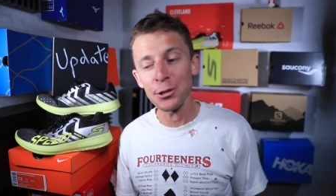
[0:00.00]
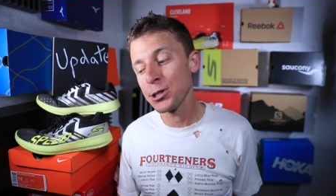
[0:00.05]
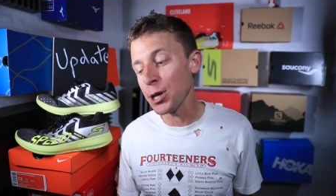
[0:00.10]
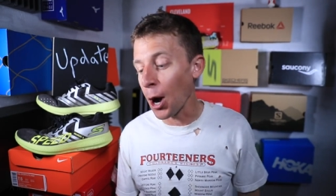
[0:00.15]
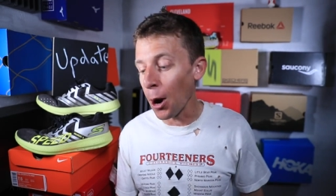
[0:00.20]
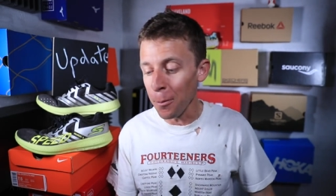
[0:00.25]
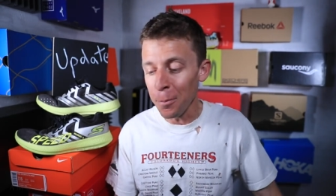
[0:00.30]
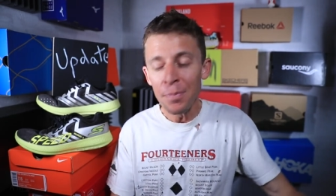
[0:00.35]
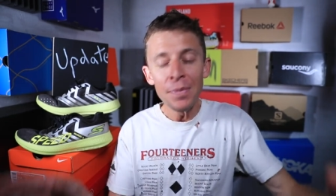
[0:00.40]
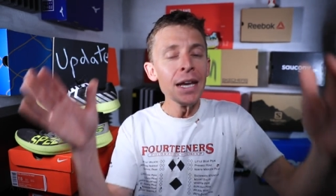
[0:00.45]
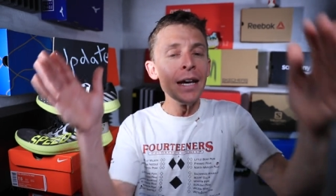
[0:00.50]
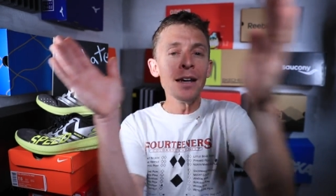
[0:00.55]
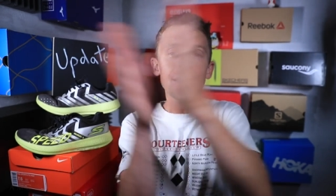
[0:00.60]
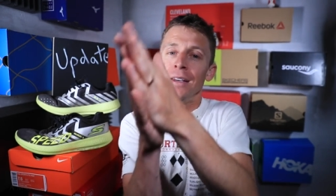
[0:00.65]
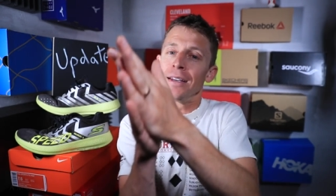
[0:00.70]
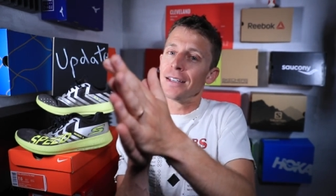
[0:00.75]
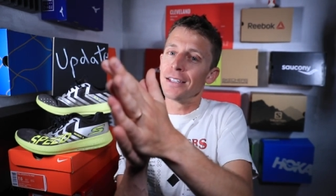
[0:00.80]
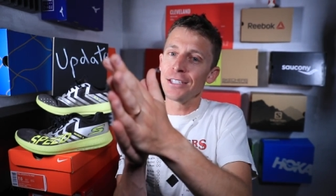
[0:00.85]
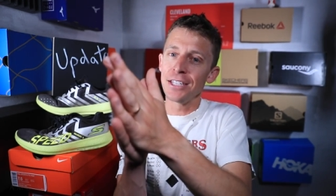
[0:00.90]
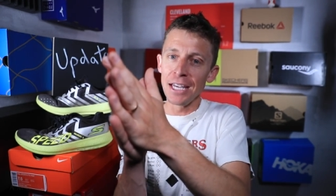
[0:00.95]
So,
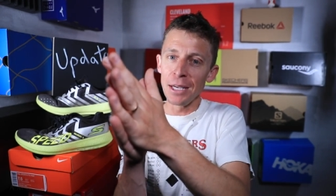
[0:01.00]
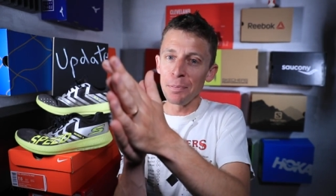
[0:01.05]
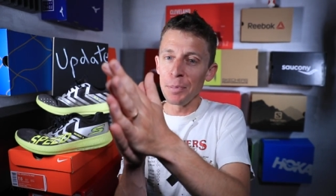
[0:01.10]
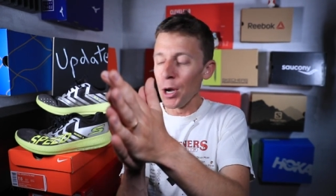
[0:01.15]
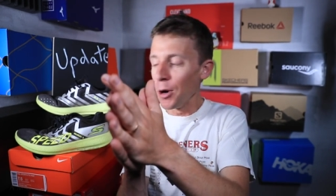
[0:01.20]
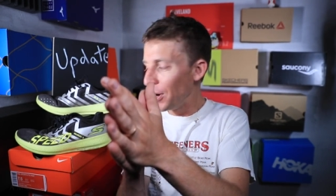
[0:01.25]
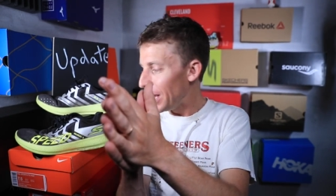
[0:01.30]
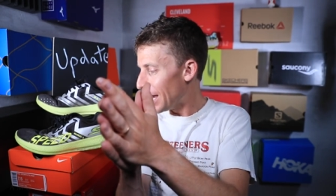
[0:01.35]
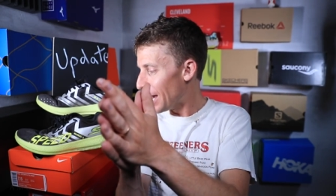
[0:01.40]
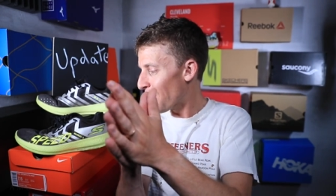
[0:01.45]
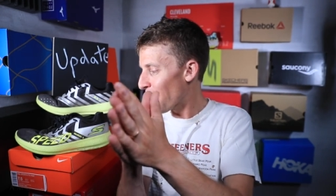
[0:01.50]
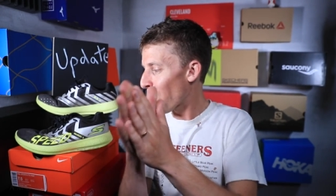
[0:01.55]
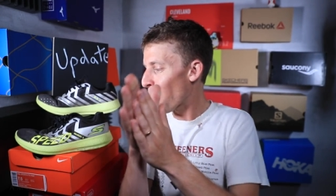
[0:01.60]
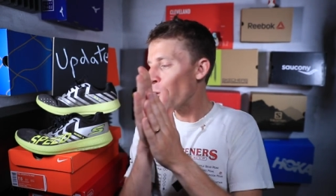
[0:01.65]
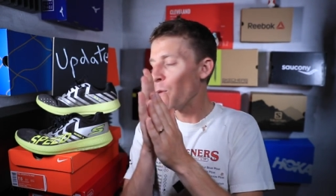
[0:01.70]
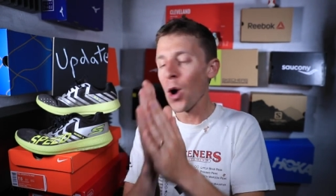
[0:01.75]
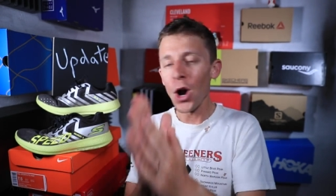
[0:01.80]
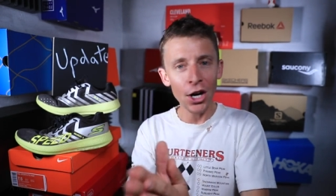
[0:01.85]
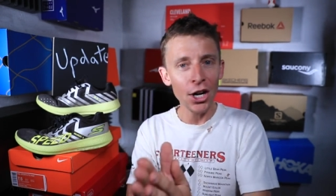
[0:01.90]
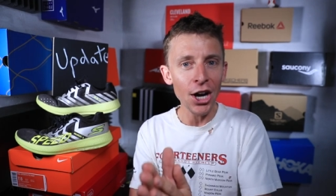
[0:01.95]
seek beauty,
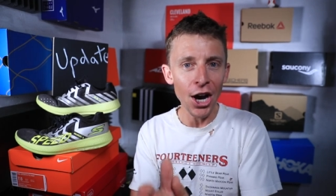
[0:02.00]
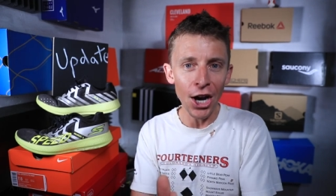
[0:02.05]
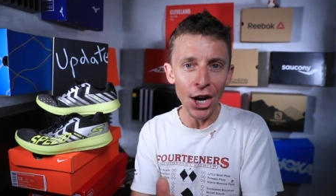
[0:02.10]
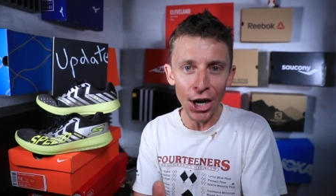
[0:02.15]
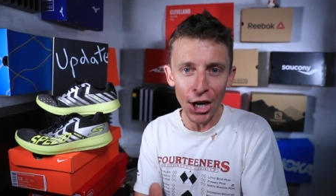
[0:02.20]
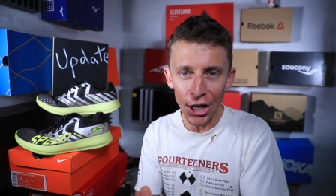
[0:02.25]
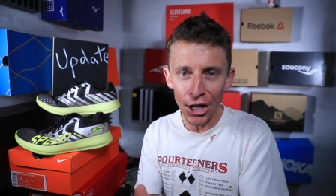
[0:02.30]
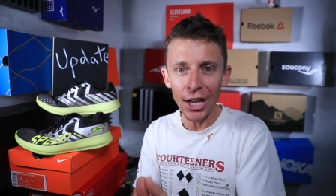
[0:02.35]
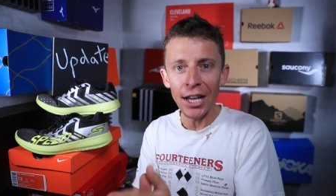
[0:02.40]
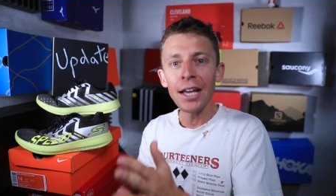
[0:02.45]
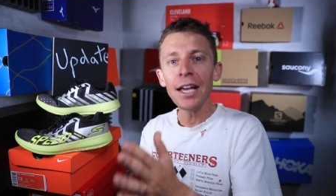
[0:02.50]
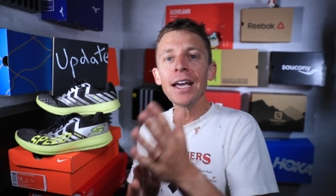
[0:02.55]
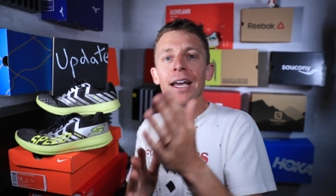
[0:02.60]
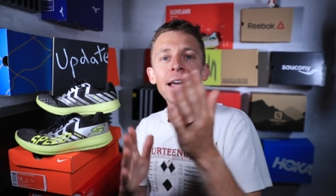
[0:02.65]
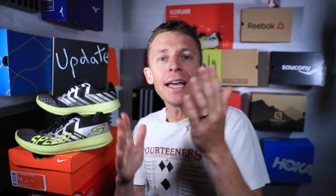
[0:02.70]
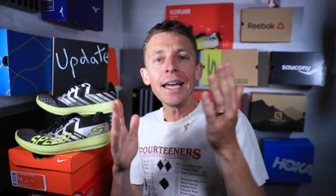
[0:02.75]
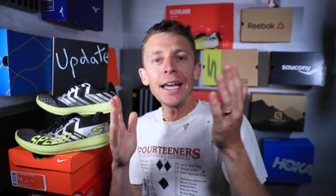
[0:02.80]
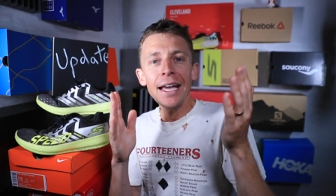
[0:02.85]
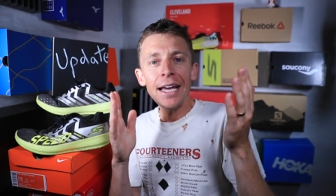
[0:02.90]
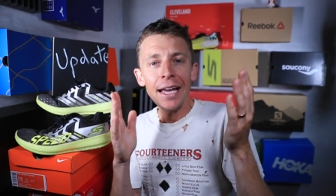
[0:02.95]
work hard,
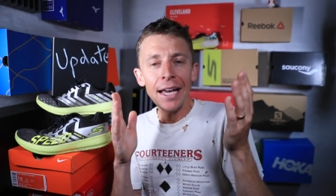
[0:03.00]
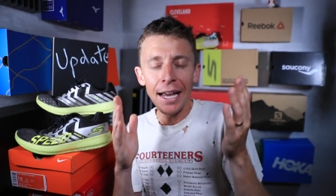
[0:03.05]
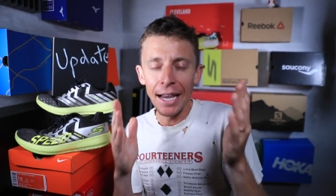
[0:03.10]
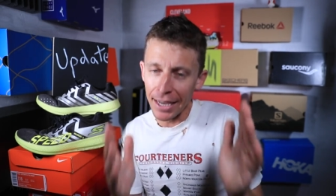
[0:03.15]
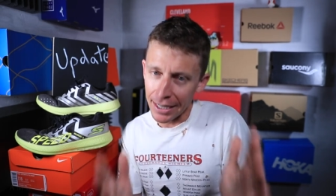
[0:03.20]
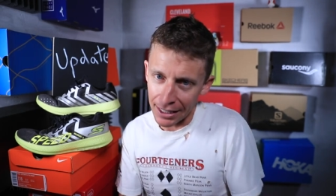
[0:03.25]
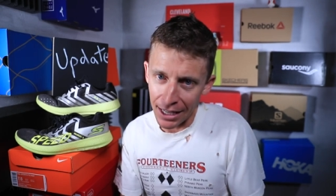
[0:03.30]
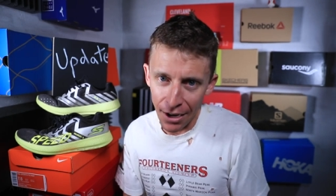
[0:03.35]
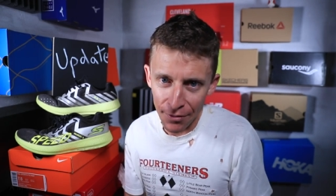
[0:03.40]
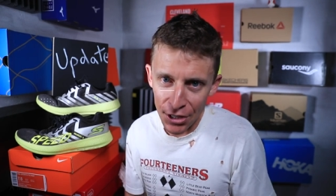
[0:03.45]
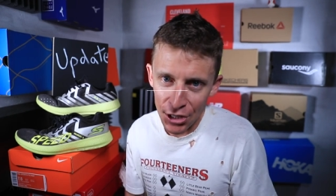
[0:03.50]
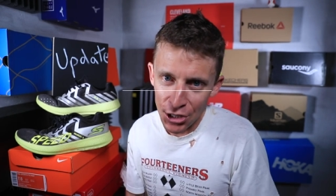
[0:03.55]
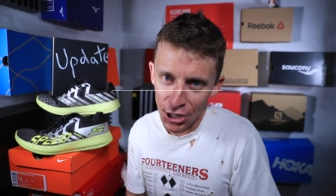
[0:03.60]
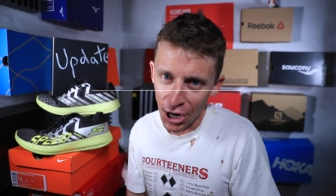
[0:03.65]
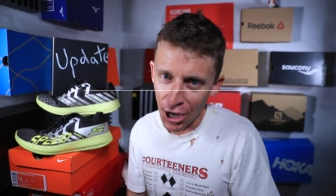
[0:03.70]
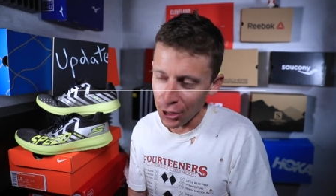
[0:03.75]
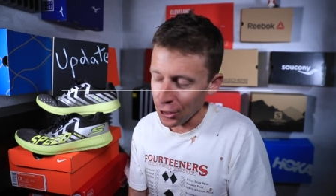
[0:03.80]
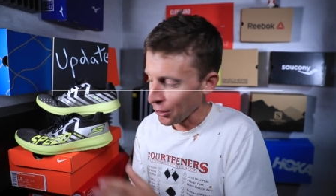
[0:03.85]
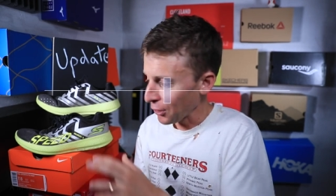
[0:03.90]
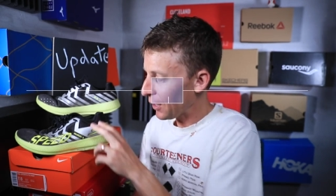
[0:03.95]
and love each
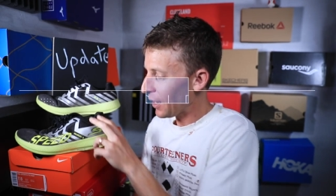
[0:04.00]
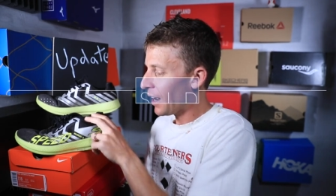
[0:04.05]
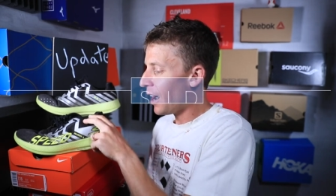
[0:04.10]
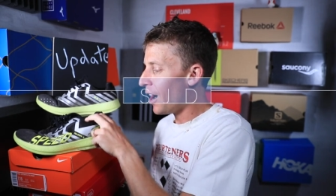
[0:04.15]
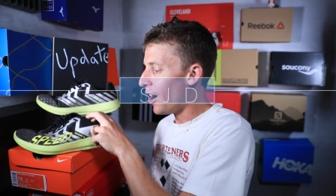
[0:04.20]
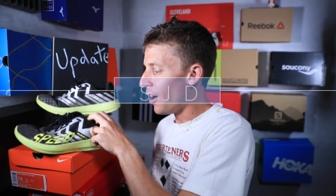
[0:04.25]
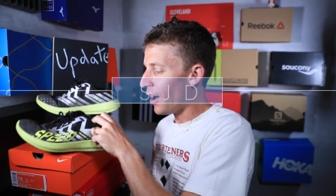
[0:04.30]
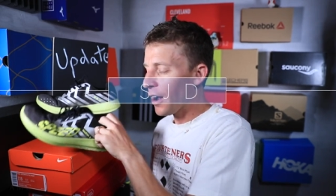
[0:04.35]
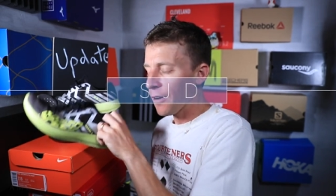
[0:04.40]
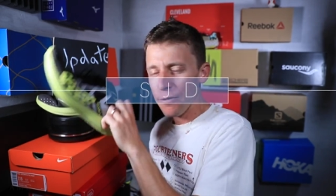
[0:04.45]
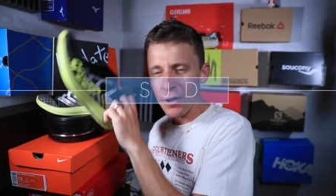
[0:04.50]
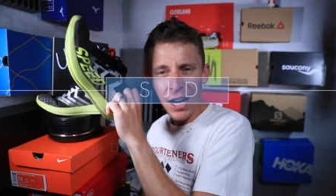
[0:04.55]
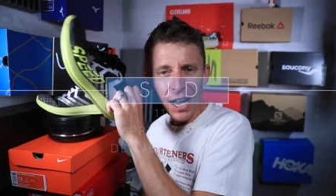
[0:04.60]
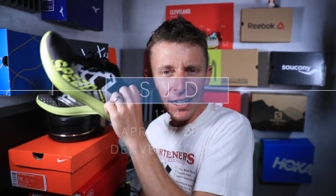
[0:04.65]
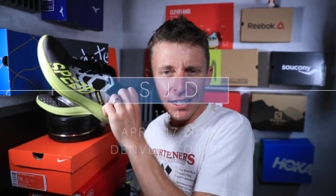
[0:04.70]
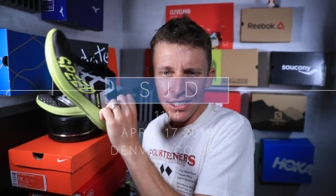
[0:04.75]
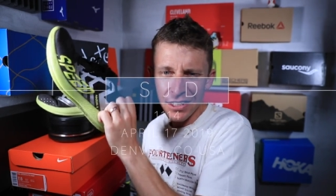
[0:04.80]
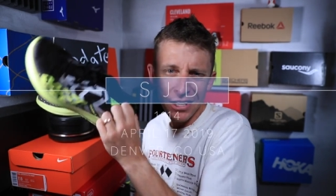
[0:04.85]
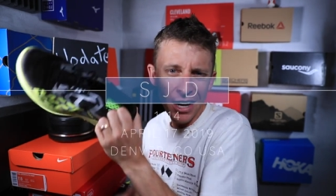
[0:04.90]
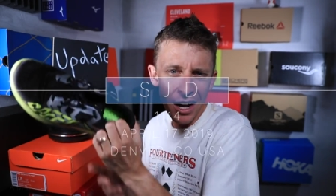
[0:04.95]
other. Oh, I forgot
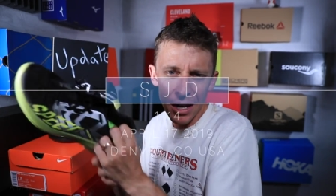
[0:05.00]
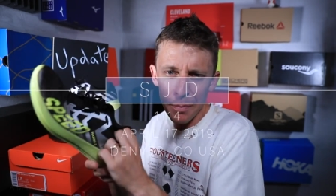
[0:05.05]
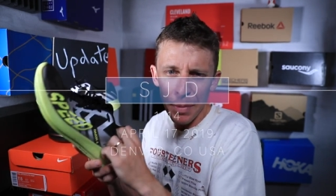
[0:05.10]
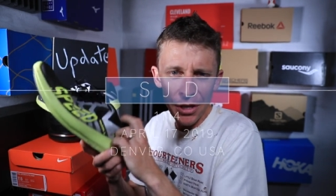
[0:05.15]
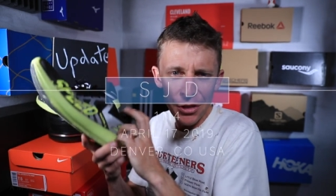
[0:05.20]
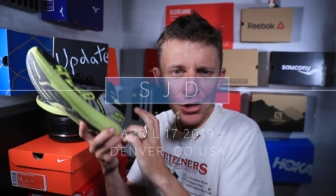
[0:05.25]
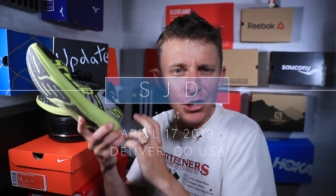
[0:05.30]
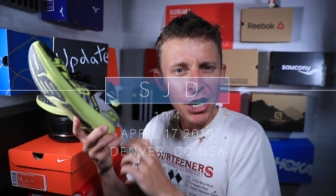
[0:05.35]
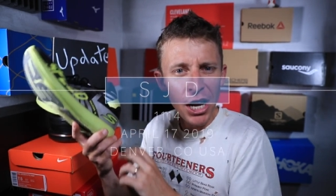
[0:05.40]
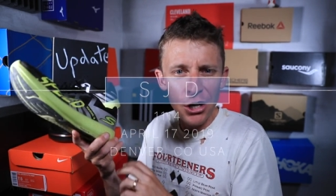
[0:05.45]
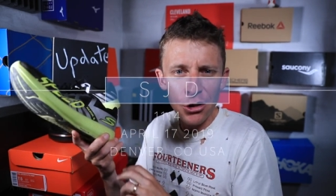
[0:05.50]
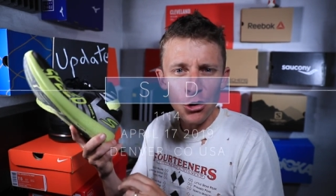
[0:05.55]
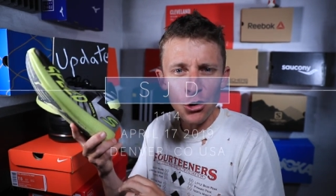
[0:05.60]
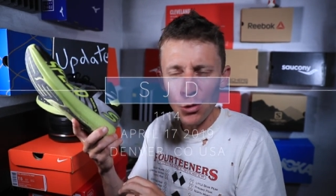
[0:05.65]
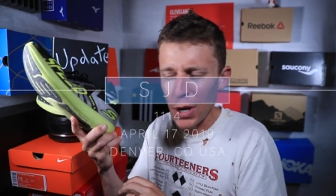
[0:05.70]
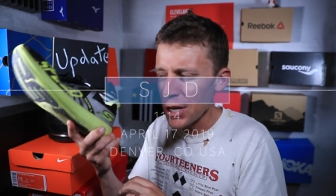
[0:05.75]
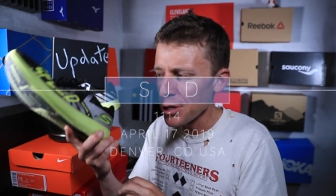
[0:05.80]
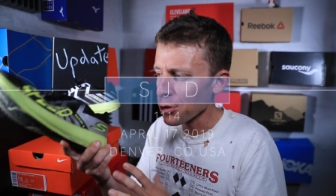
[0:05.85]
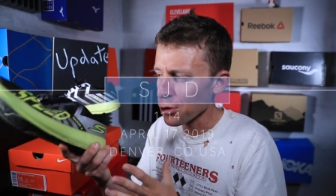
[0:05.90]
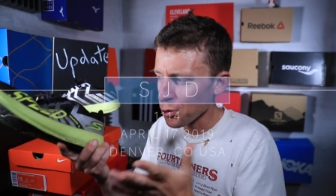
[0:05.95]
to talk about the Skechers
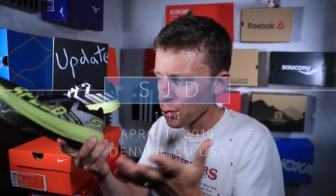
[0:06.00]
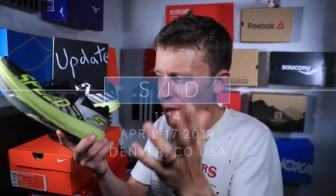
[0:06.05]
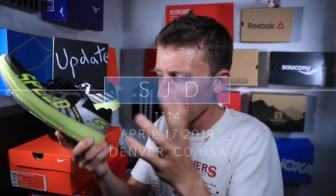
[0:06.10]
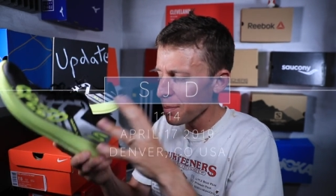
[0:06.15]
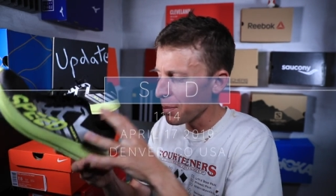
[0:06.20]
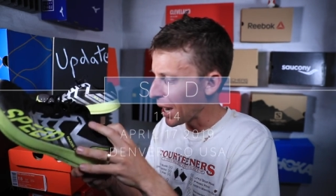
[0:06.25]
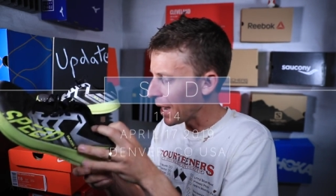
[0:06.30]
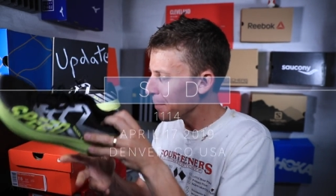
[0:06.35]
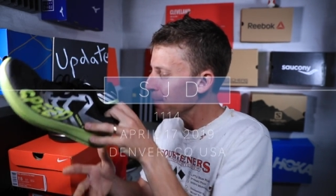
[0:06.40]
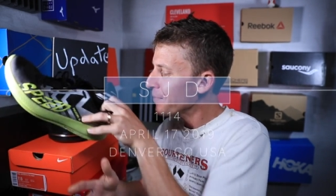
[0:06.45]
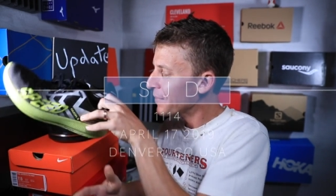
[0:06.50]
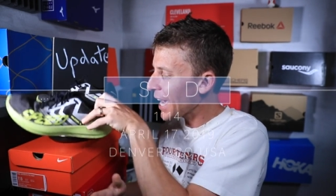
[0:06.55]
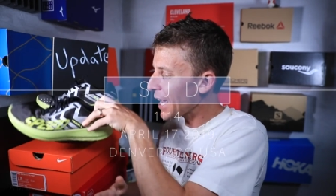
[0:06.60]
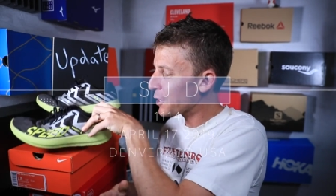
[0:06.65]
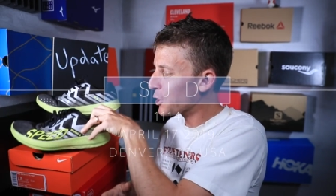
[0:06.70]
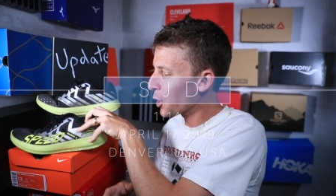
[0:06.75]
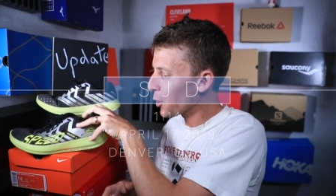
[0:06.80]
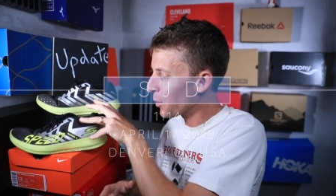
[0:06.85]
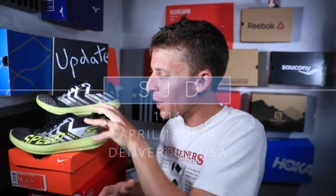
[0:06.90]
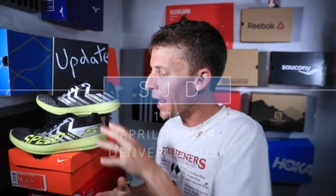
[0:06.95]
Razor three, but
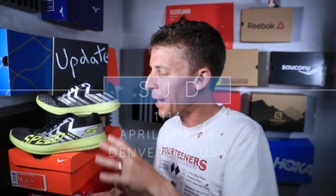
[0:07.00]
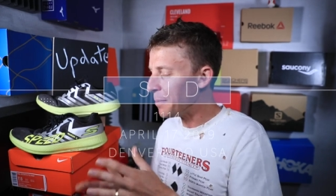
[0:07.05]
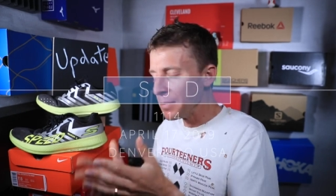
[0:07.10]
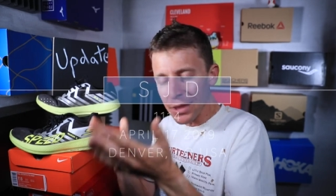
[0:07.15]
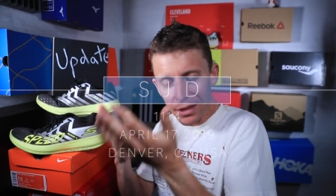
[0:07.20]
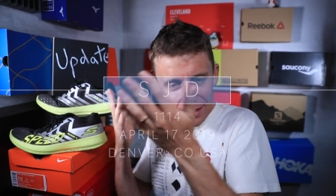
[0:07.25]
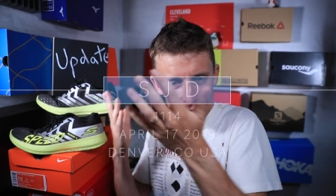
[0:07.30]
that's all right.